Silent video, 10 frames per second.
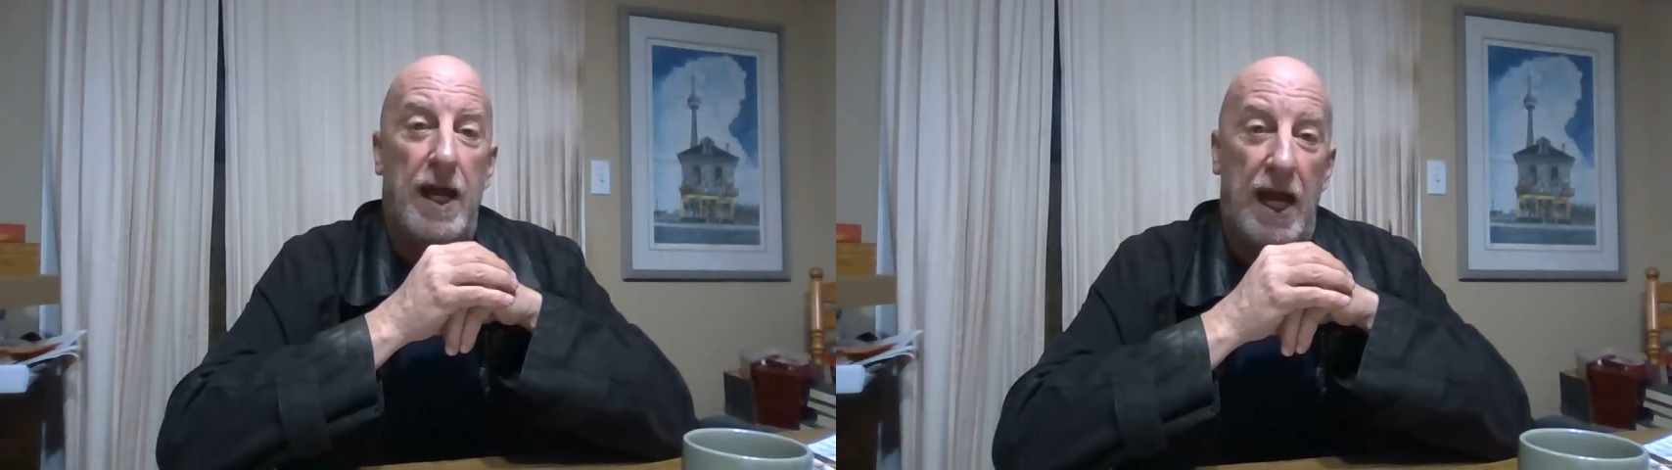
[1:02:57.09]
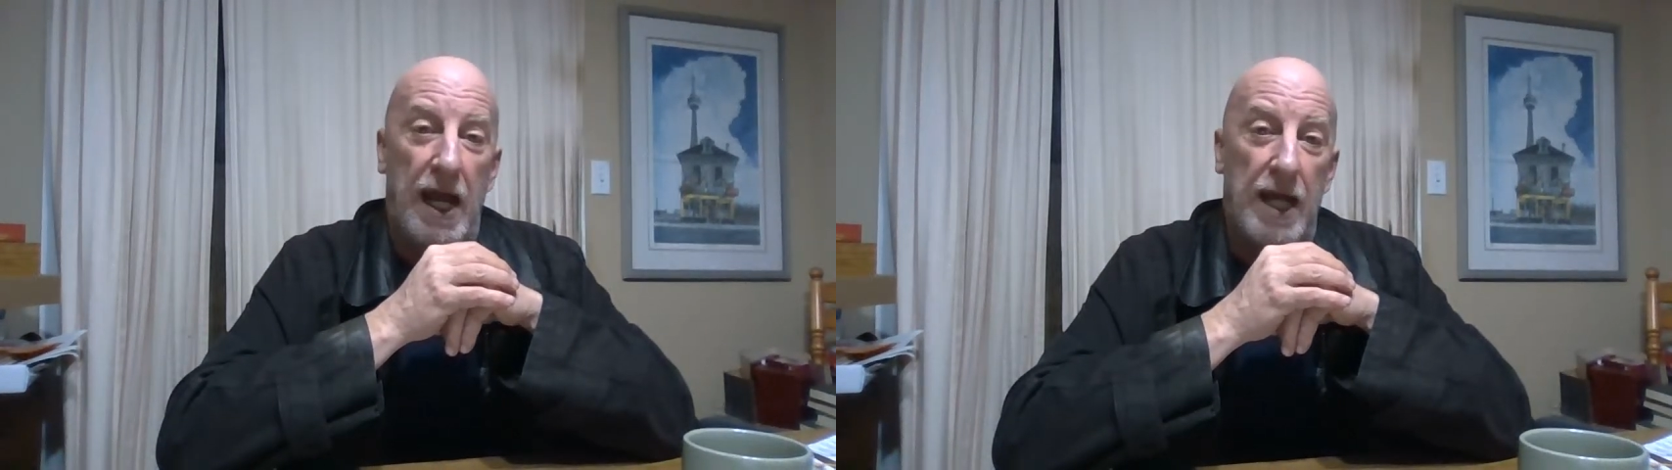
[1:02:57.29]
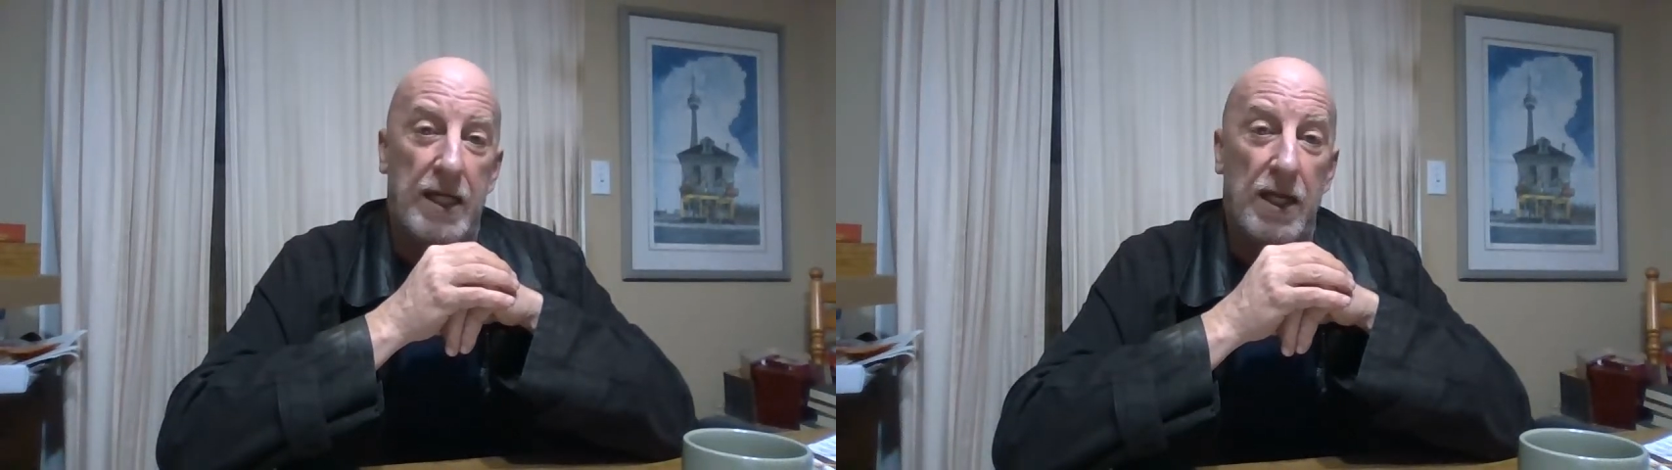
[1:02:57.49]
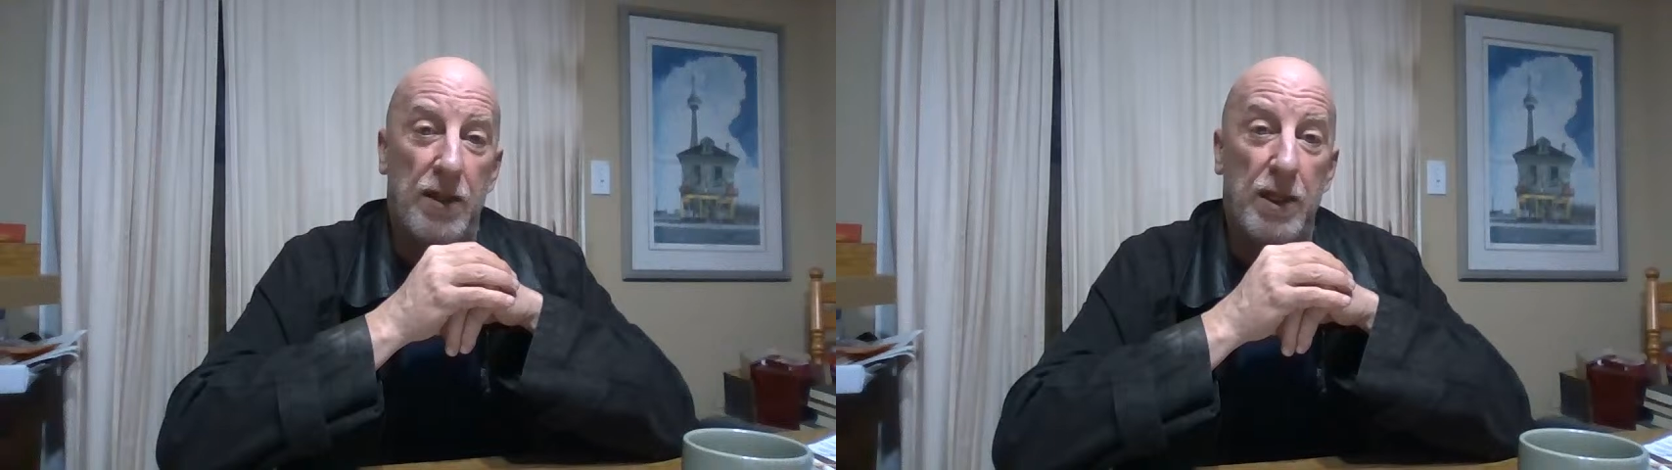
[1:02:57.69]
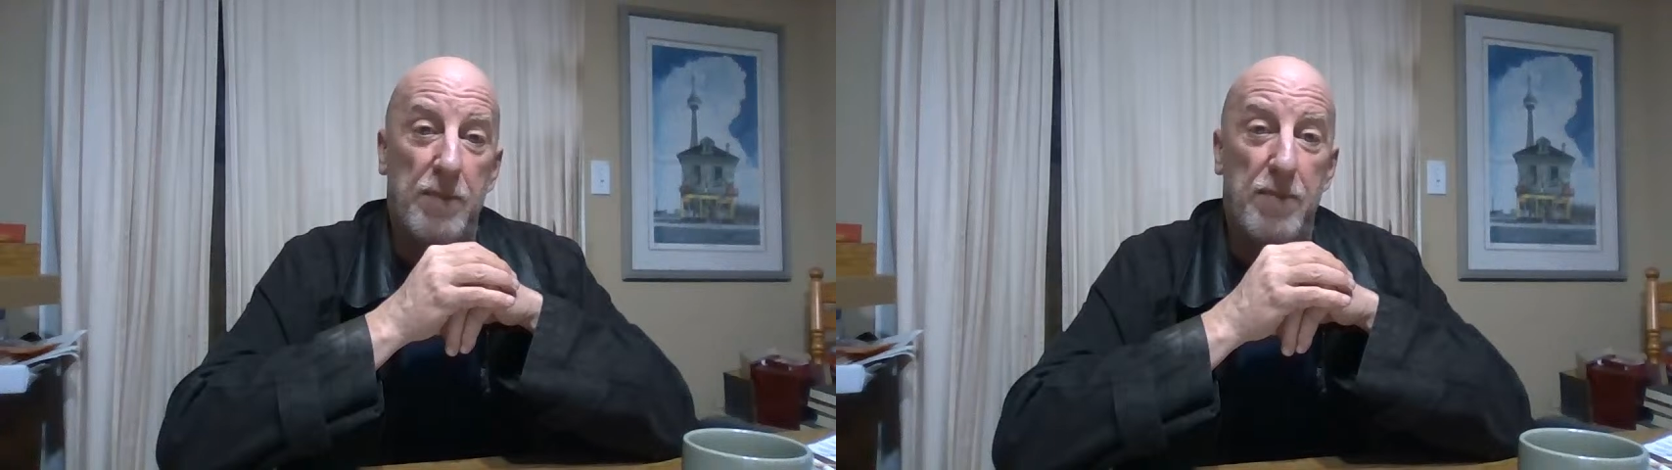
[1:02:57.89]
and
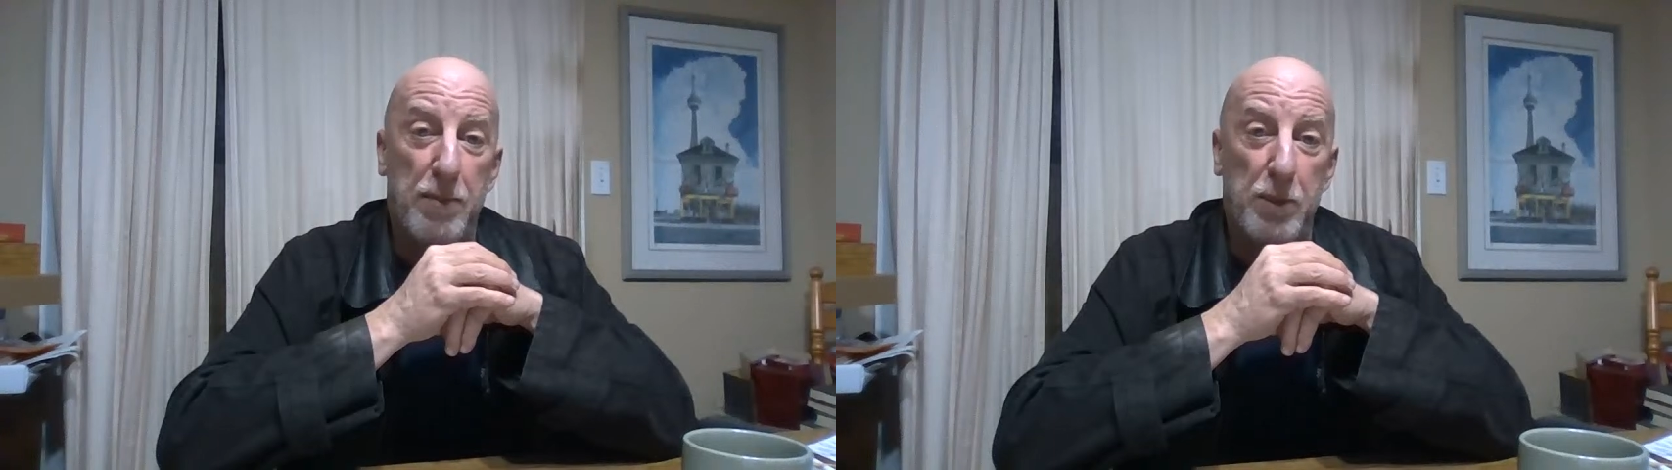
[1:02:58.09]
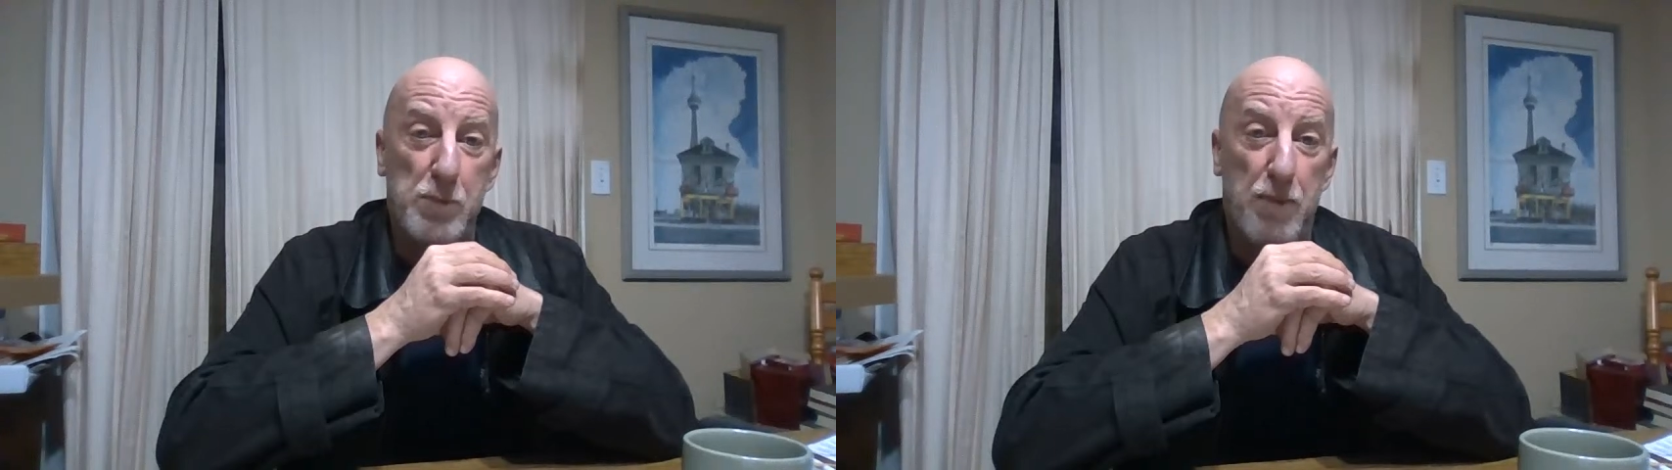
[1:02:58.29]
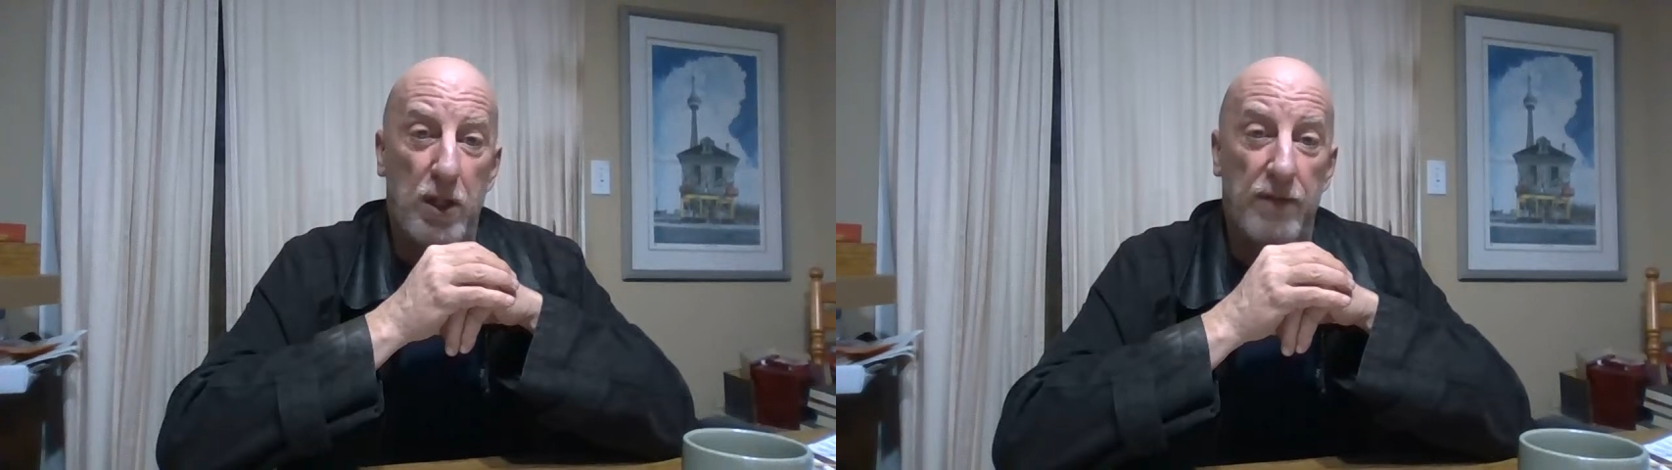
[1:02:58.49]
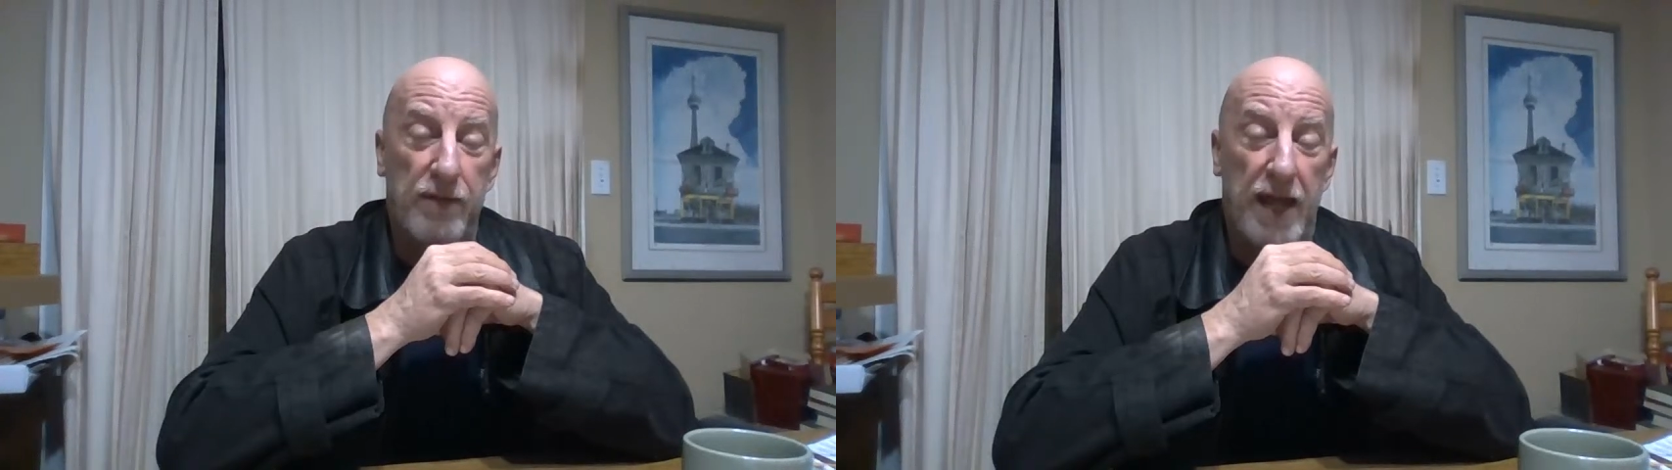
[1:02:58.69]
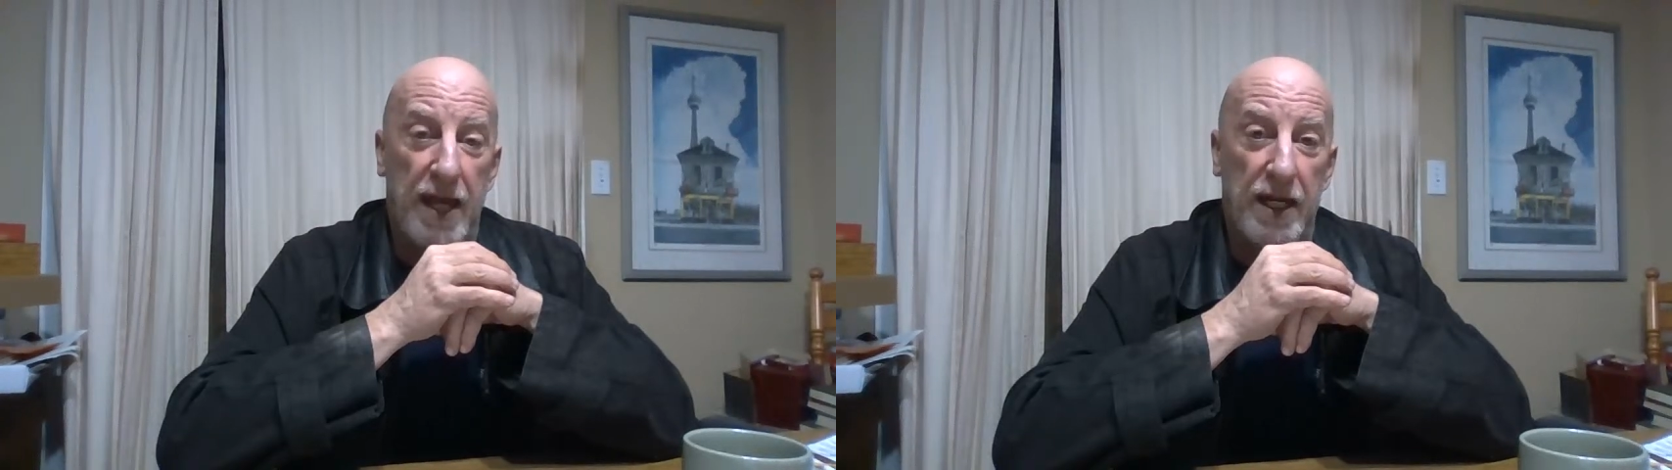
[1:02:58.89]
the People's Party of
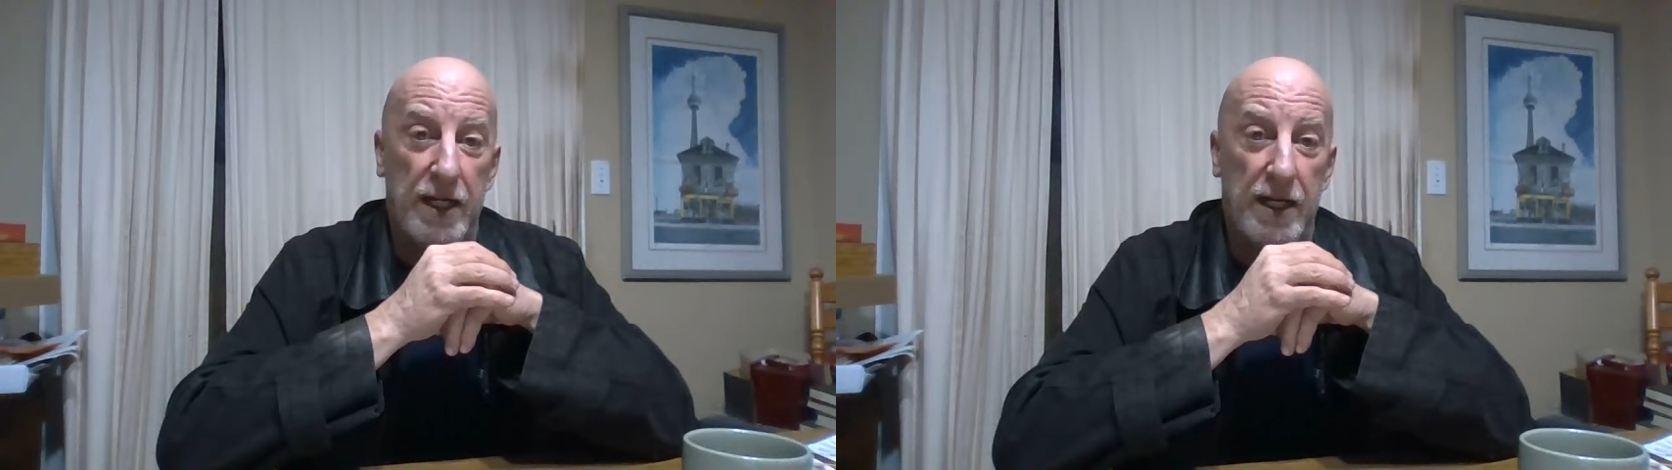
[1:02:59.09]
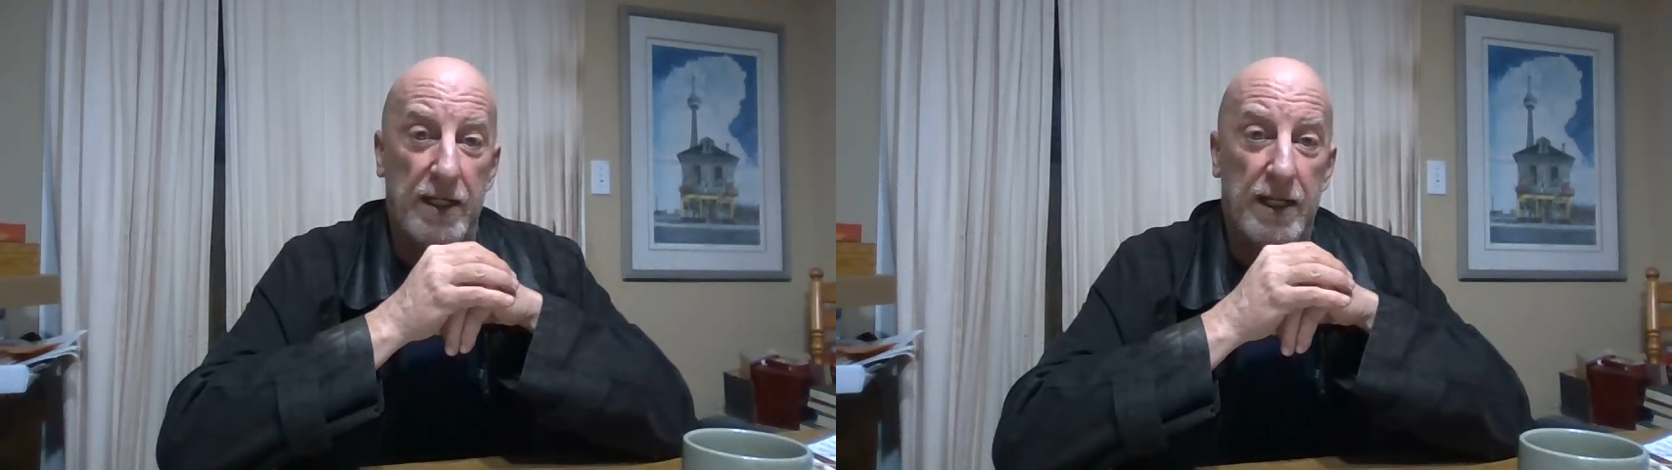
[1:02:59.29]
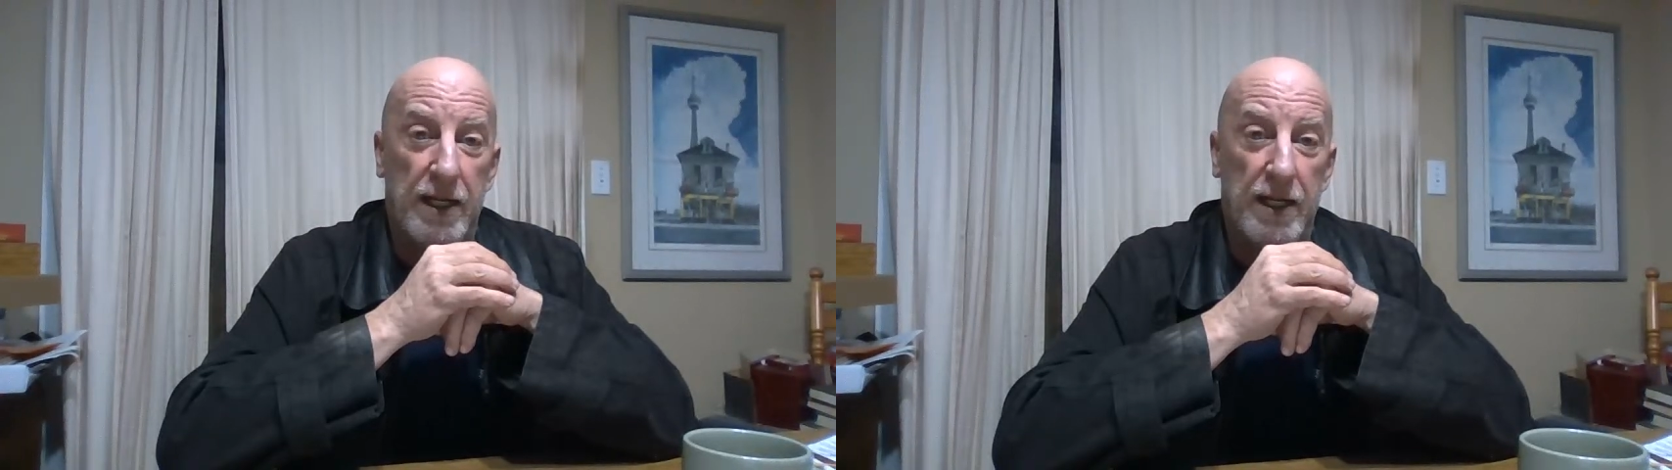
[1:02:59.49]
Canada,